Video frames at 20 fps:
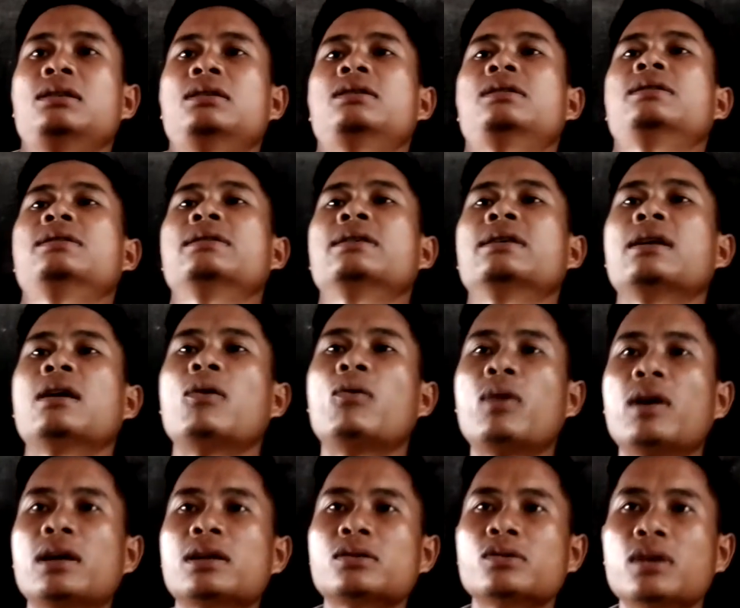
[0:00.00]
and then
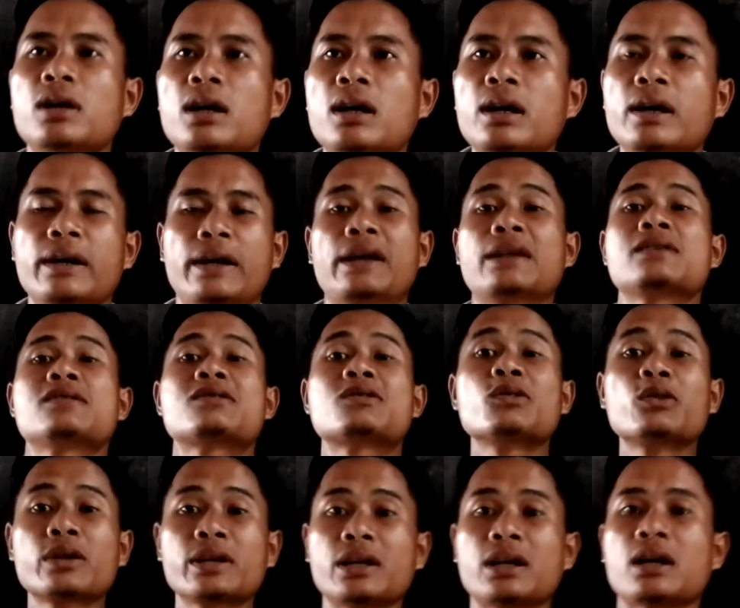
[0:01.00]
Varna and
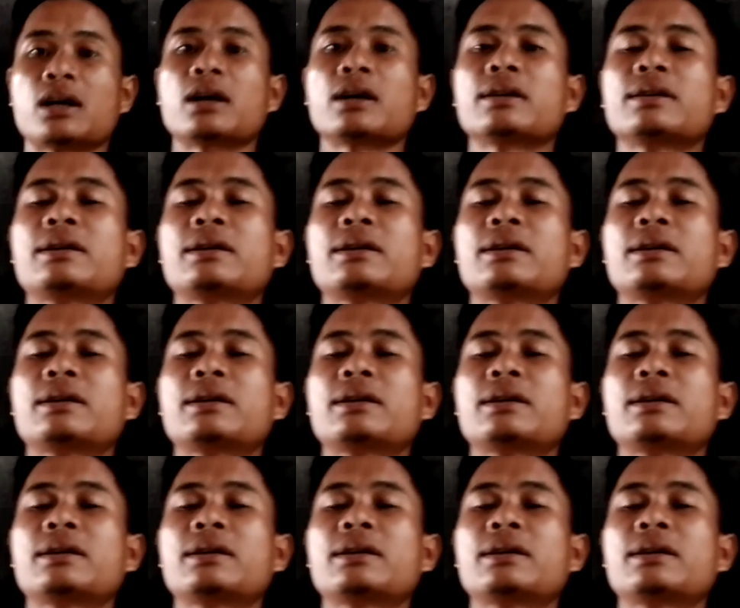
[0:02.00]
Surya.